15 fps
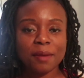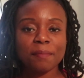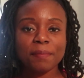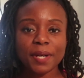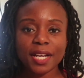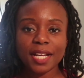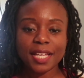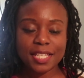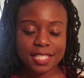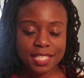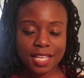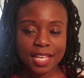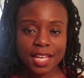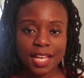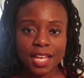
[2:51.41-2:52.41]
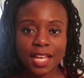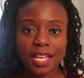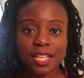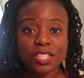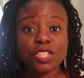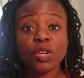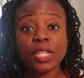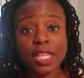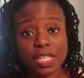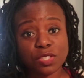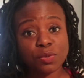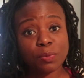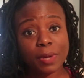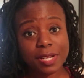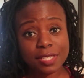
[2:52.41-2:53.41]
But so yes,
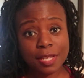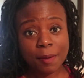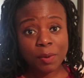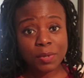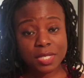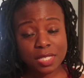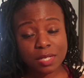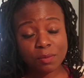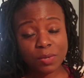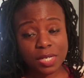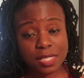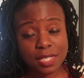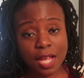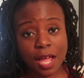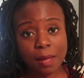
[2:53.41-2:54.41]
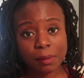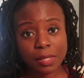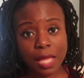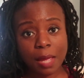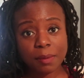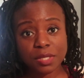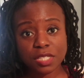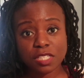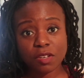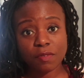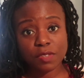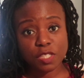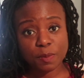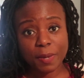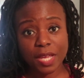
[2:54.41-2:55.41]
by the time I went into Hobby Lobby just over
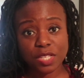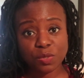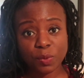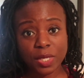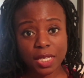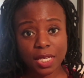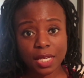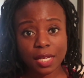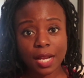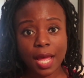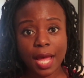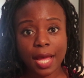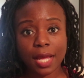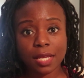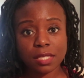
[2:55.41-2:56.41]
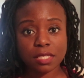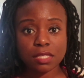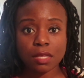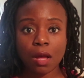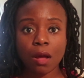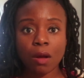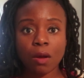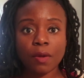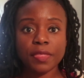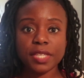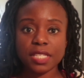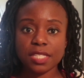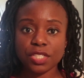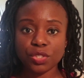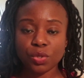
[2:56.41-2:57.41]
this past weekend, I saw the
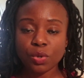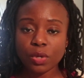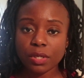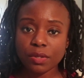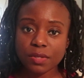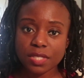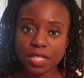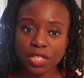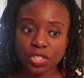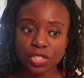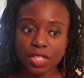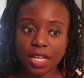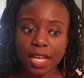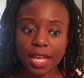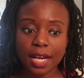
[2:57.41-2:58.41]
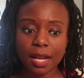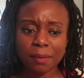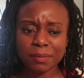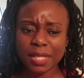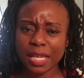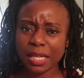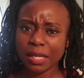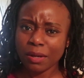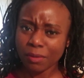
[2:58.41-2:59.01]
essential oil section and I'm thinking,